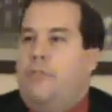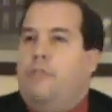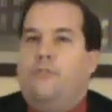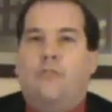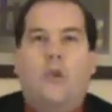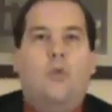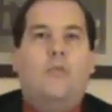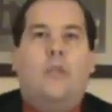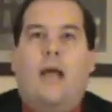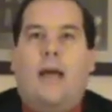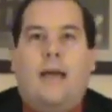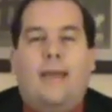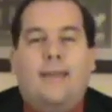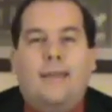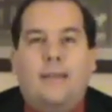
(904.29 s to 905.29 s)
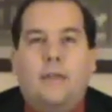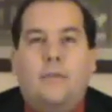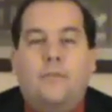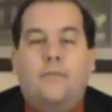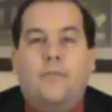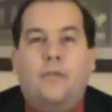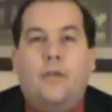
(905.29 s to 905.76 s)
There's no light.
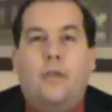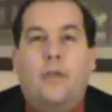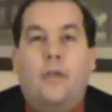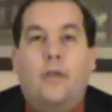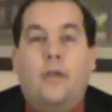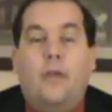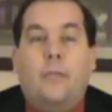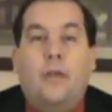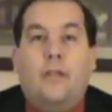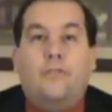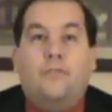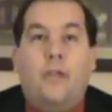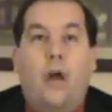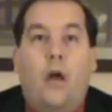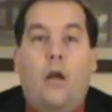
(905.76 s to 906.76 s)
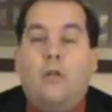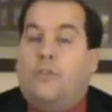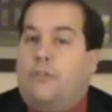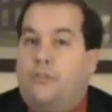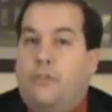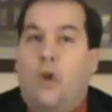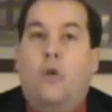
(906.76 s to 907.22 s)
I mean, it's dark.
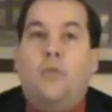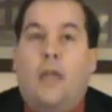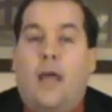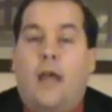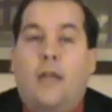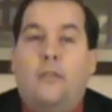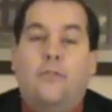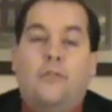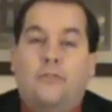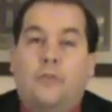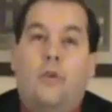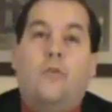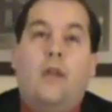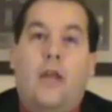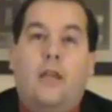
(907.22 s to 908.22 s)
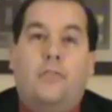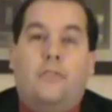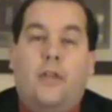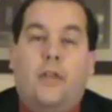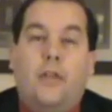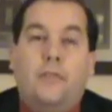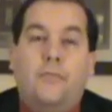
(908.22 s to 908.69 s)
There's no light. There's no
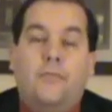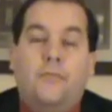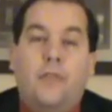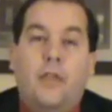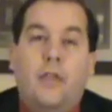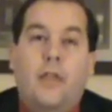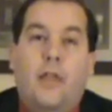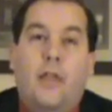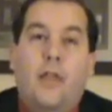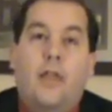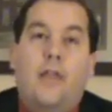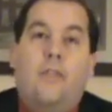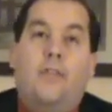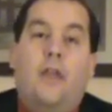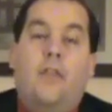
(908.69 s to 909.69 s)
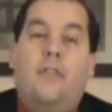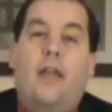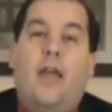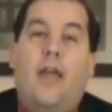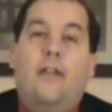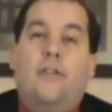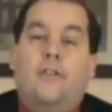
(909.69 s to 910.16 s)
nothing. There they
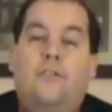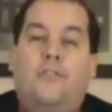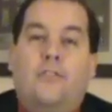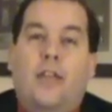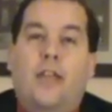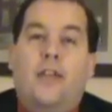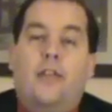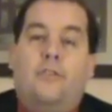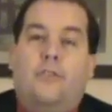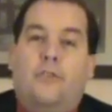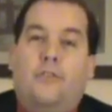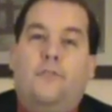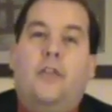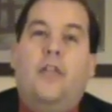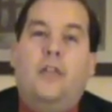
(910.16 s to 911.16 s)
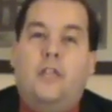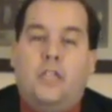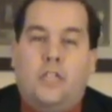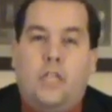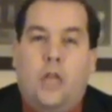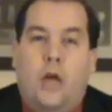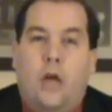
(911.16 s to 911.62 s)
had to sit at their feet in the
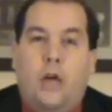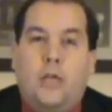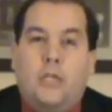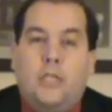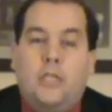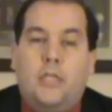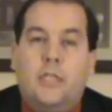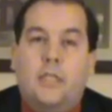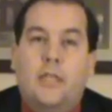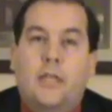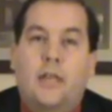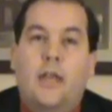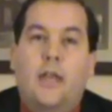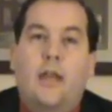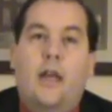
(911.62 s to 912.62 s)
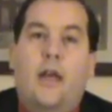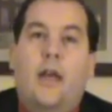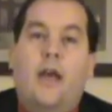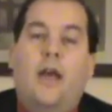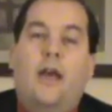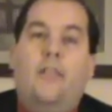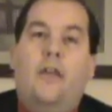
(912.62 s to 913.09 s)
stocks.
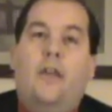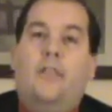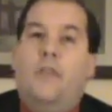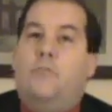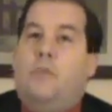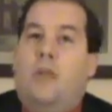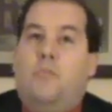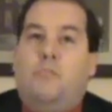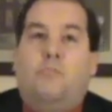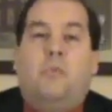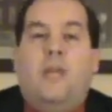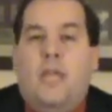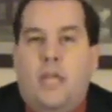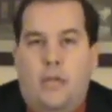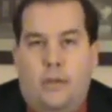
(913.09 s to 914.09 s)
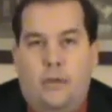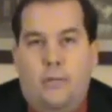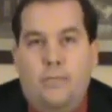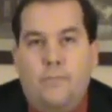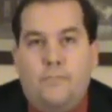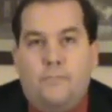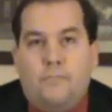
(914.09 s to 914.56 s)
Uh, there they had been
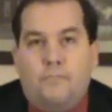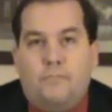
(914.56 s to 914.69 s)
beaten.